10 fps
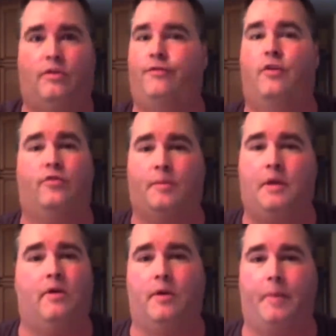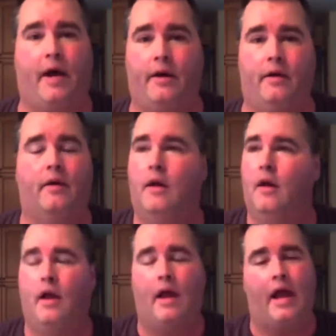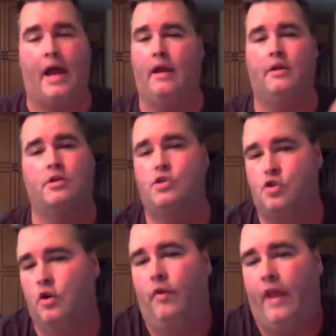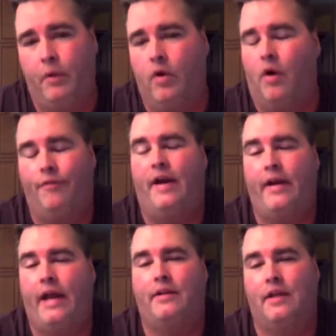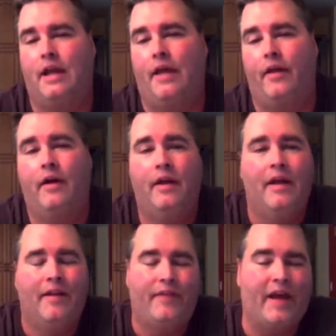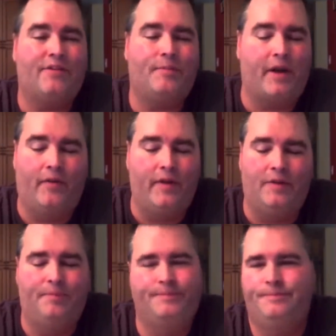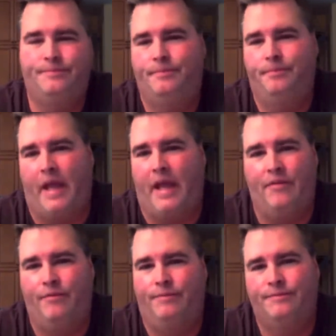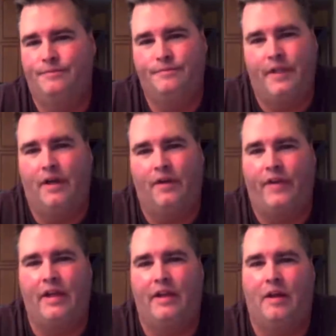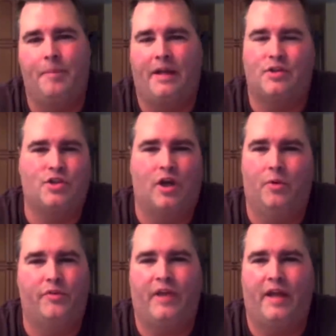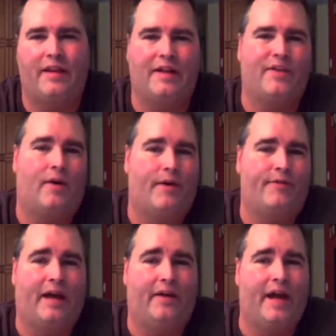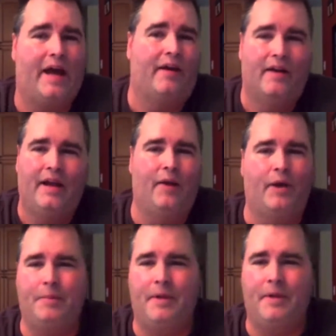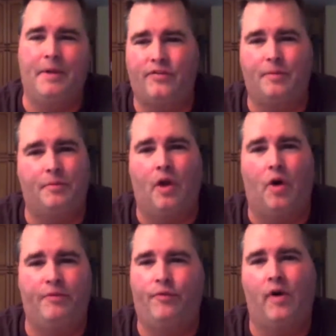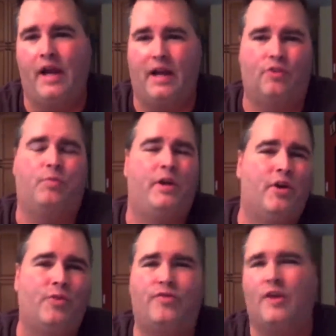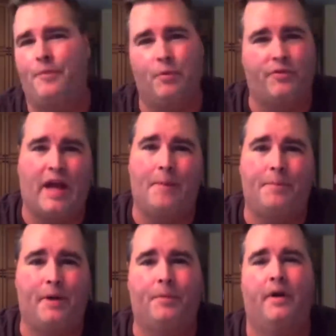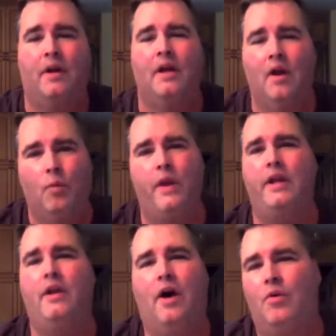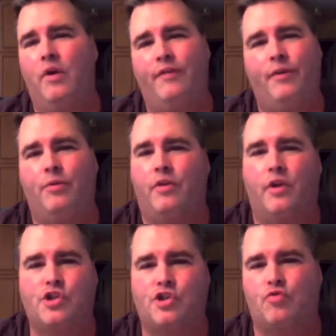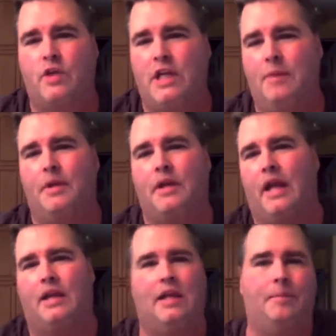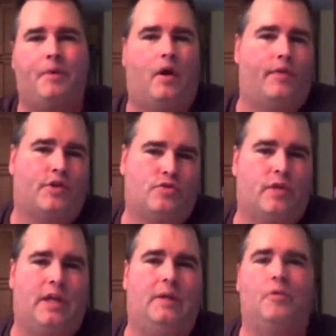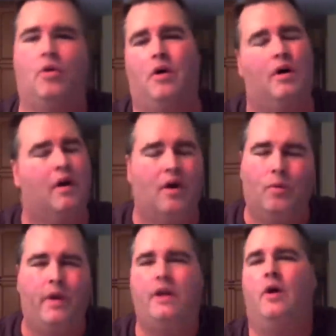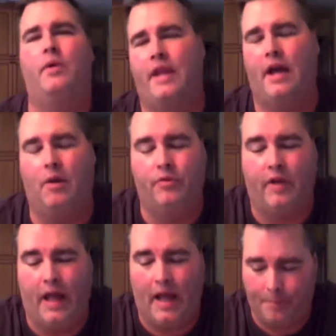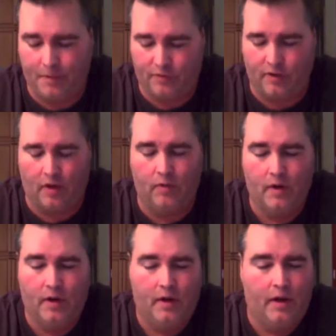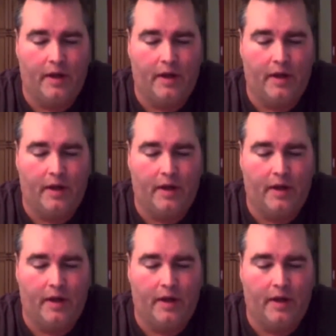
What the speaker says: this is the first I'm hearing about it. And it's true that we all found out together. That's my only bad, you know, thing about the show, is that's how I found out. It would have been nice to know beforehand, because we knew something was happening, but we didn't know if he was going to stream and keep it on the stream, or we didn't know what the hell was going to happen. So